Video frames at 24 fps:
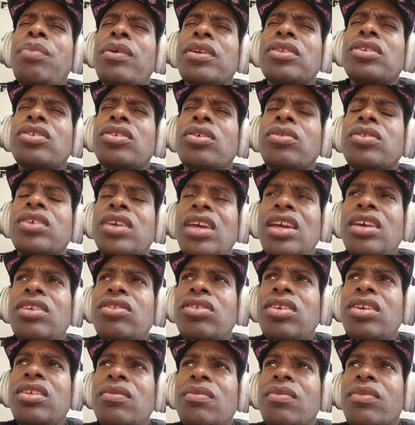the
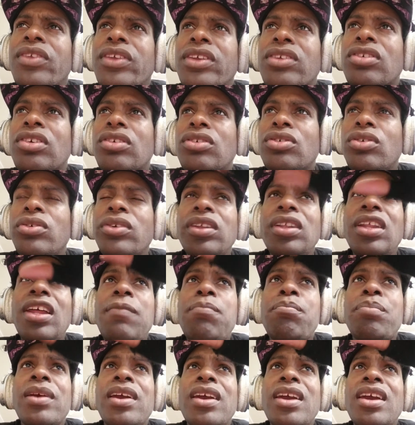location, just go to
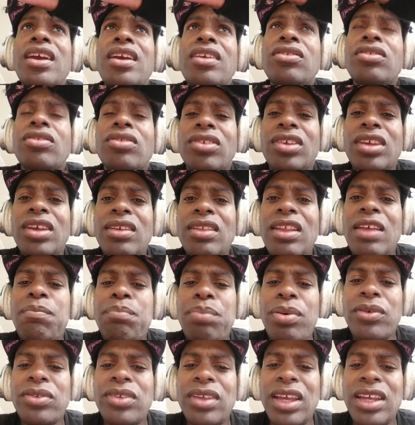that page, see if they
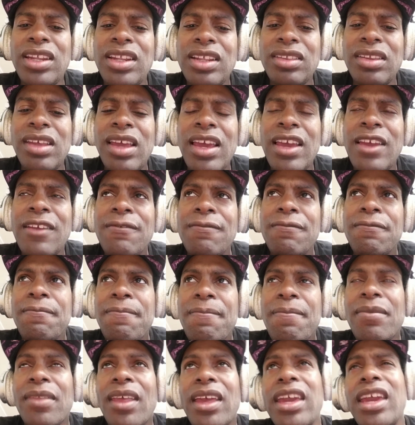posted anything,
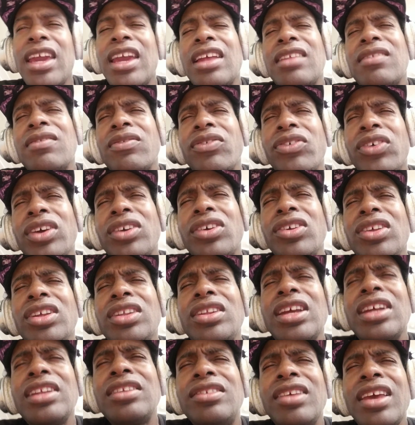and luckily
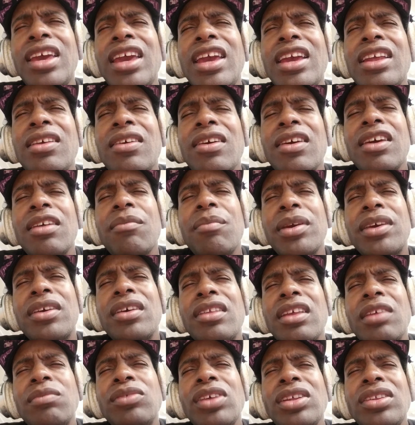they did, because
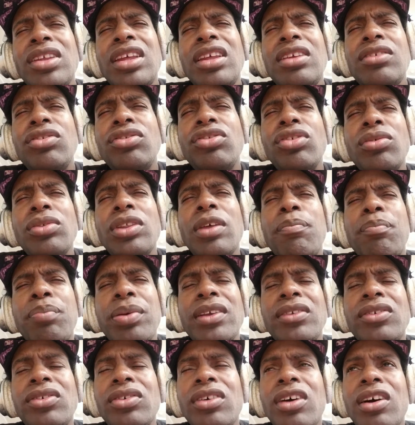if they didn't show the
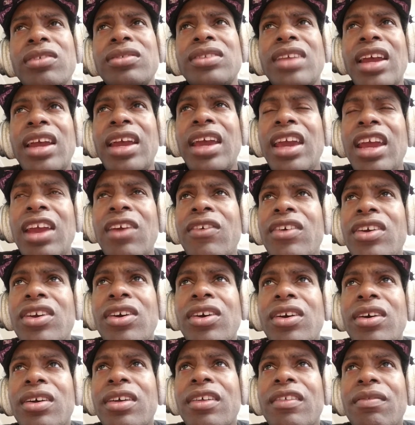picture of that
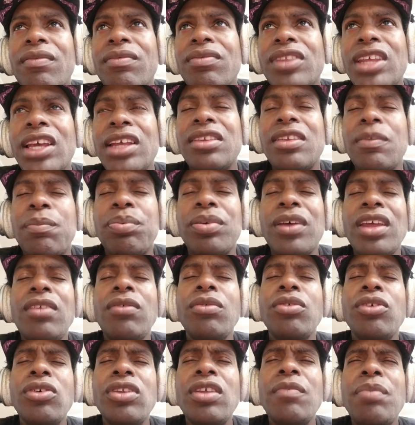area that the place
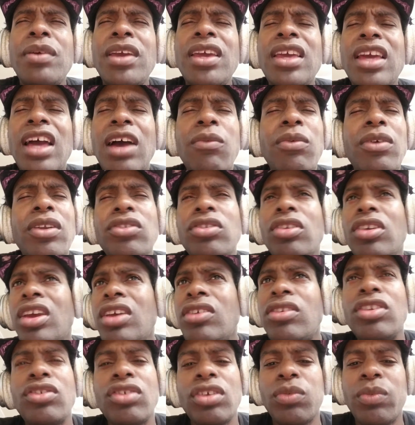was going to be, I would have
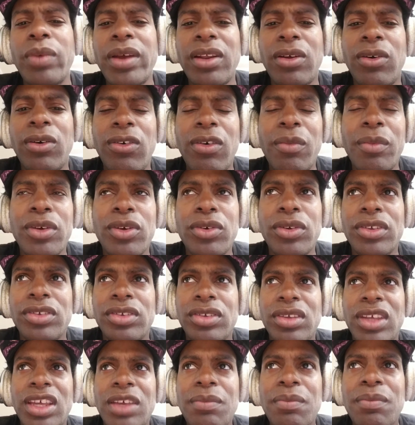easily just went home and go to
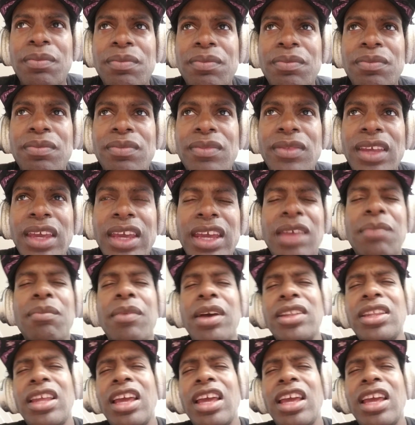sleep, and my night